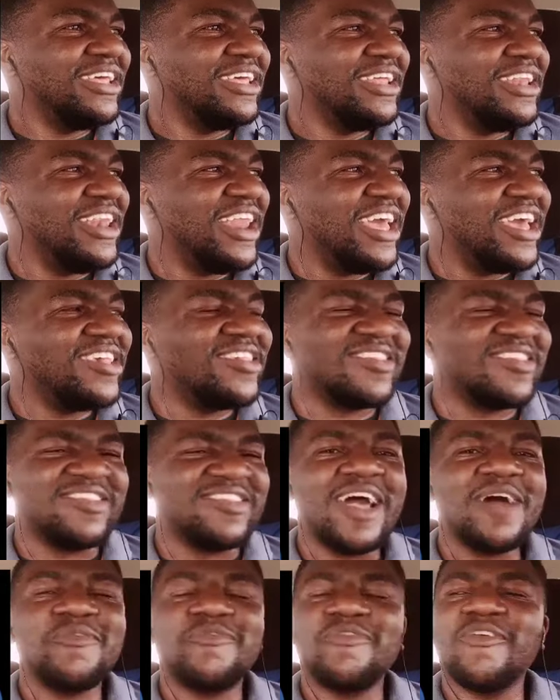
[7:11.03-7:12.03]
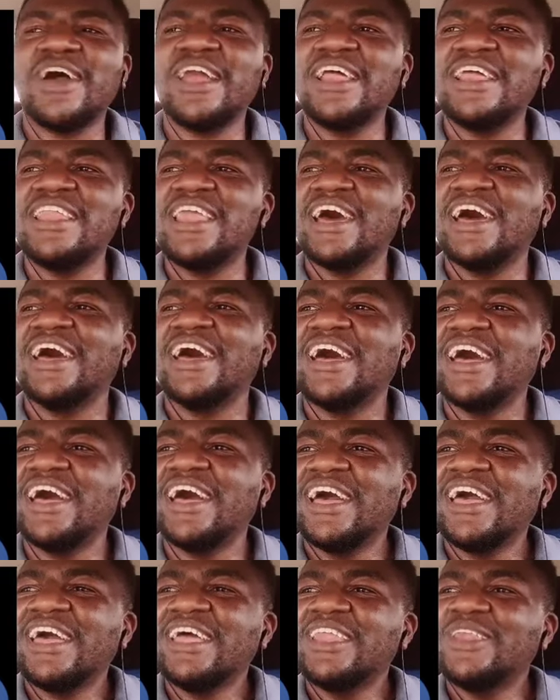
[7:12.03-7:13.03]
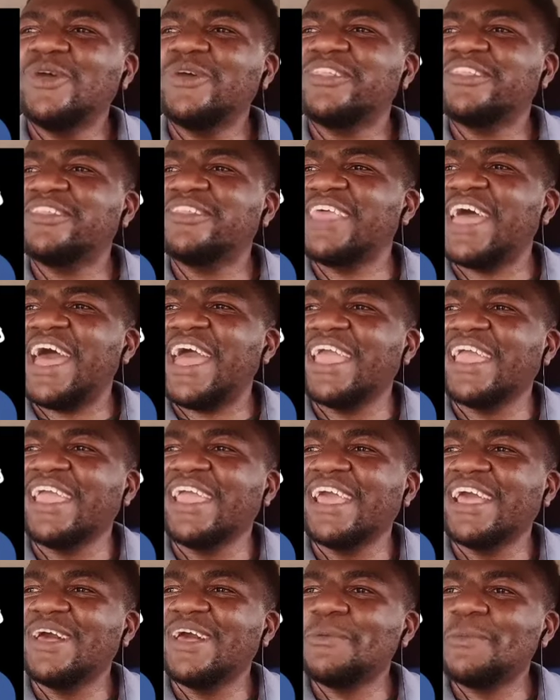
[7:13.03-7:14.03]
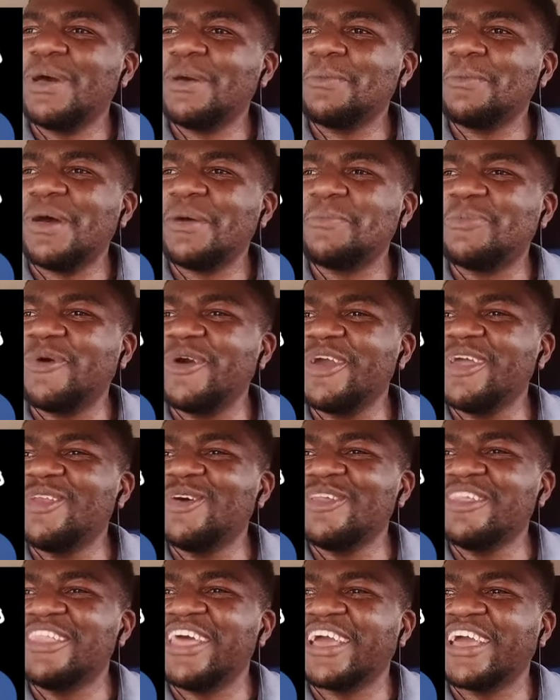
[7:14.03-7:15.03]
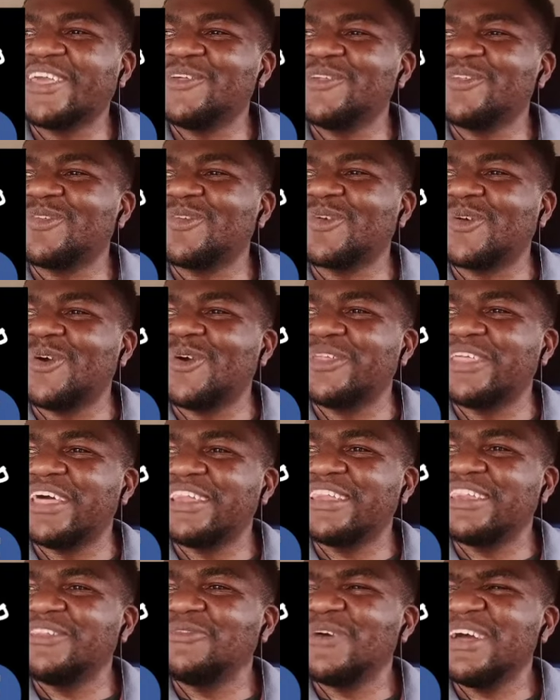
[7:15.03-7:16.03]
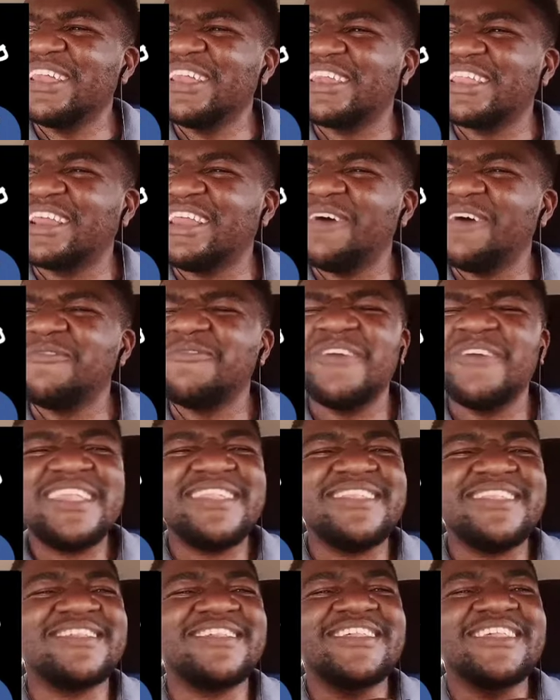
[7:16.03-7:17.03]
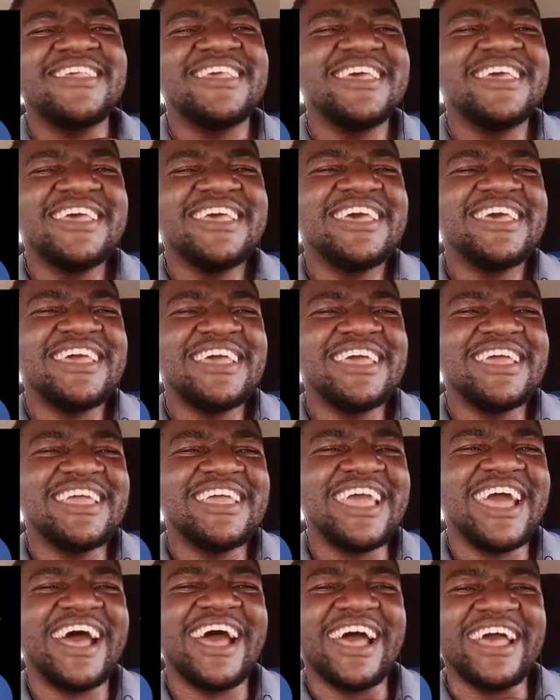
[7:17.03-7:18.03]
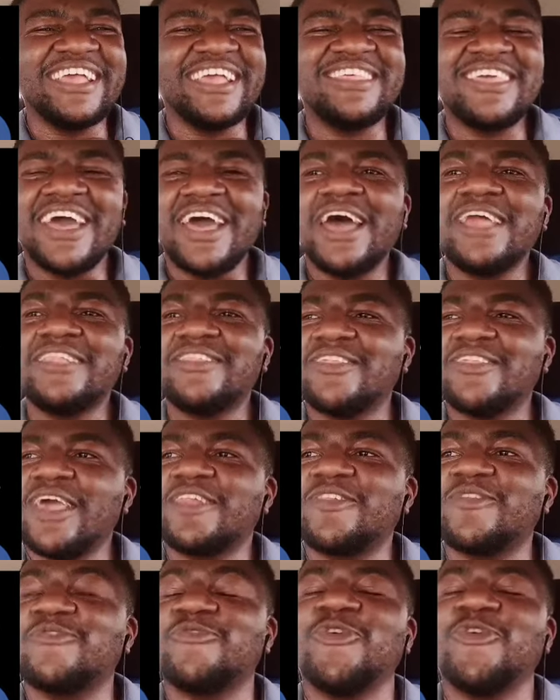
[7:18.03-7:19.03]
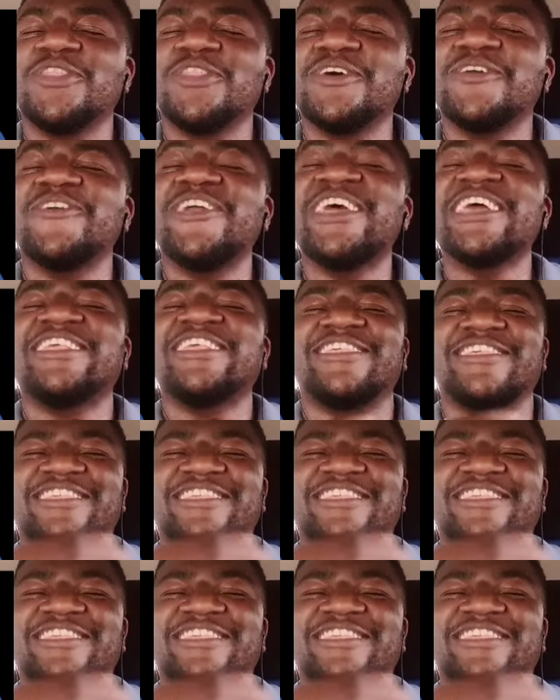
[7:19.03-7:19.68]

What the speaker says: Nez nafwalana. Not die, but my boy Lodak used to call that what? Clavet? Yeah, it's at for the rich.